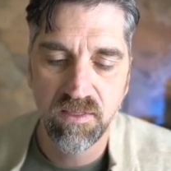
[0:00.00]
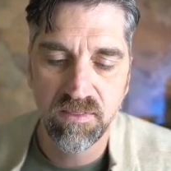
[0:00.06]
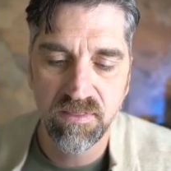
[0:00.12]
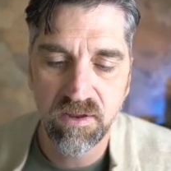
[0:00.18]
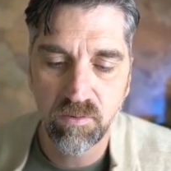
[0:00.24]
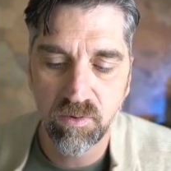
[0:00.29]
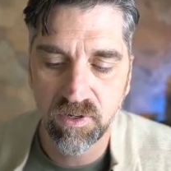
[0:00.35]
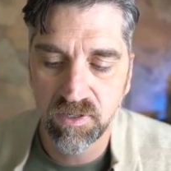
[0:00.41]

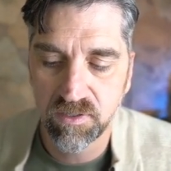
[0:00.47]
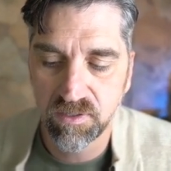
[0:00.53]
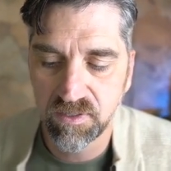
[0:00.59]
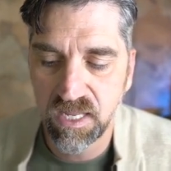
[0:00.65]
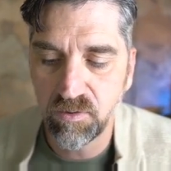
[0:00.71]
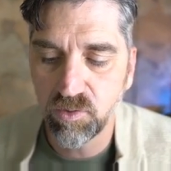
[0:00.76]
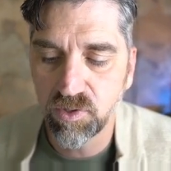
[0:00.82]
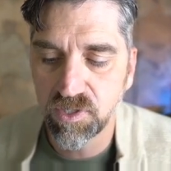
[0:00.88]
they were
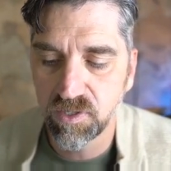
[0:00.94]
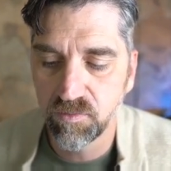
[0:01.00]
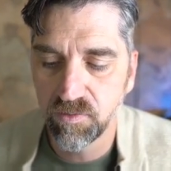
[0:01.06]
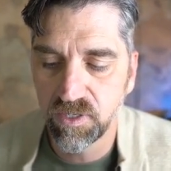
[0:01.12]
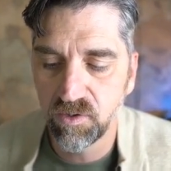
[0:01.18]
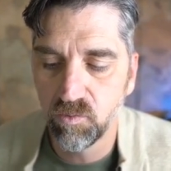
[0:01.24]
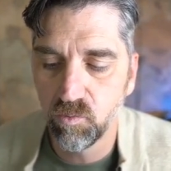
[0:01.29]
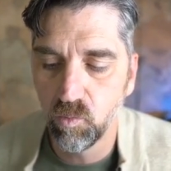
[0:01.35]

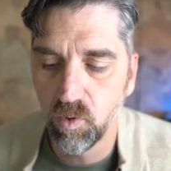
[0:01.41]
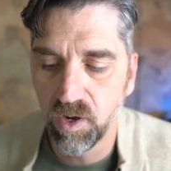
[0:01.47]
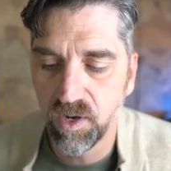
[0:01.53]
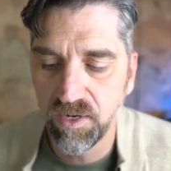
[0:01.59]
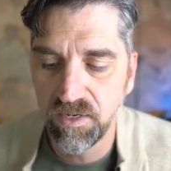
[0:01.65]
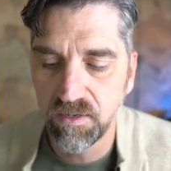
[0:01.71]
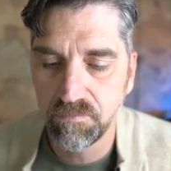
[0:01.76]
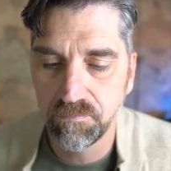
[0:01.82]
doing
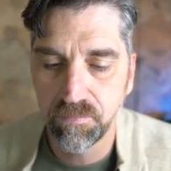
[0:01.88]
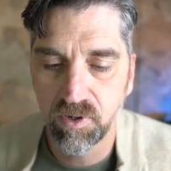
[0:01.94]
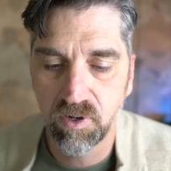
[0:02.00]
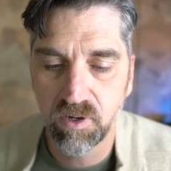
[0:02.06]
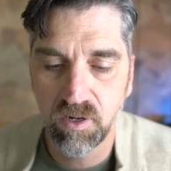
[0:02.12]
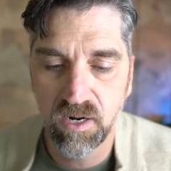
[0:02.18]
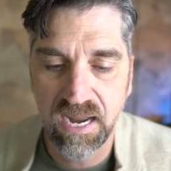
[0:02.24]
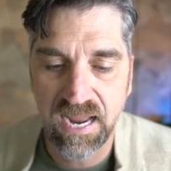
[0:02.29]
one
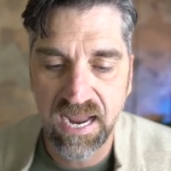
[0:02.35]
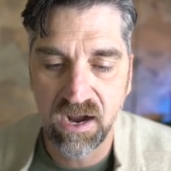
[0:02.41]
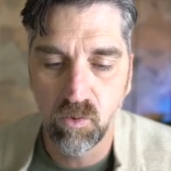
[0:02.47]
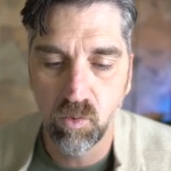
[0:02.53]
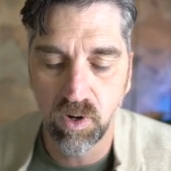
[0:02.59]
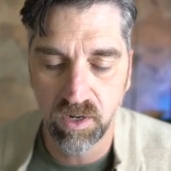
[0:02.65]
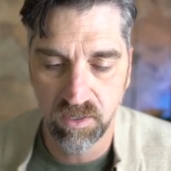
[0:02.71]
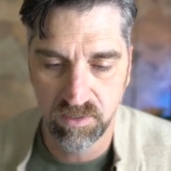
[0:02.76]
per
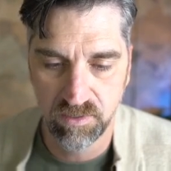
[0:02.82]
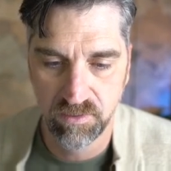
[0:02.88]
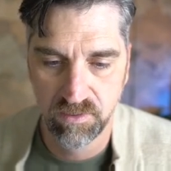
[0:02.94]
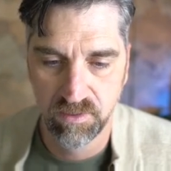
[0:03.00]
hour